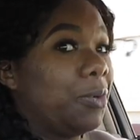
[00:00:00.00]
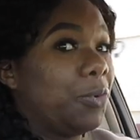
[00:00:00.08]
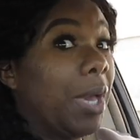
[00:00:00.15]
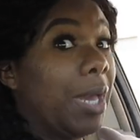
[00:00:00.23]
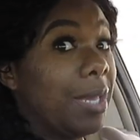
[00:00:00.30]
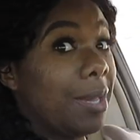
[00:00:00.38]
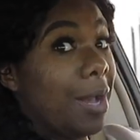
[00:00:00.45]

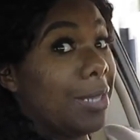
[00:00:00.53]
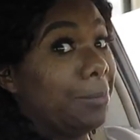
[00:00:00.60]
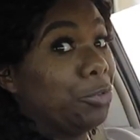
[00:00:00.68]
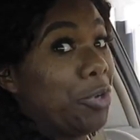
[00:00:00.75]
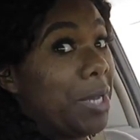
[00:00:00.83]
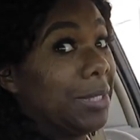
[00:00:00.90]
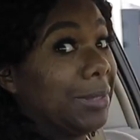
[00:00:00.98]
Okay, y'all, I'm
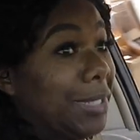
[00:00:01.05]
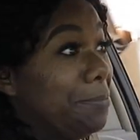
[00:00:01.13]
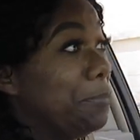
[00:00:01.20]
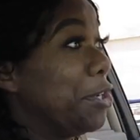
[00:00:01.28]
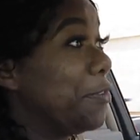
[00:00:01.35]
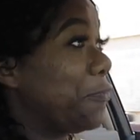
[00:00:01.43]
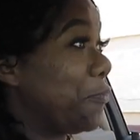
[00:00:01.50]
trying
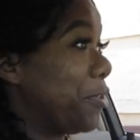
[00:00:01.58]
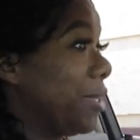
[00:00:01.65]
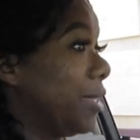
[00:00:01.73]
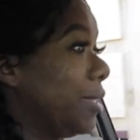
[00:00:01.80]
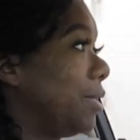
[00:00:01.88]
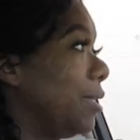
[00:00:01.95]
something different.